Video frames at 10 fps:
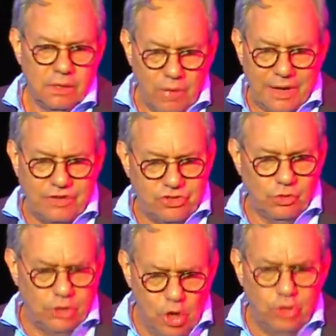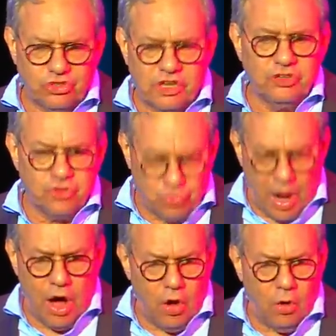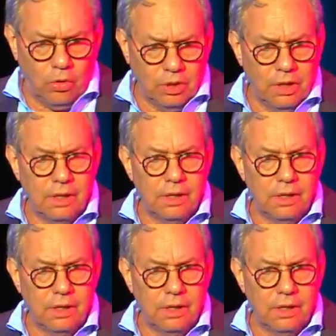What, did you lose control?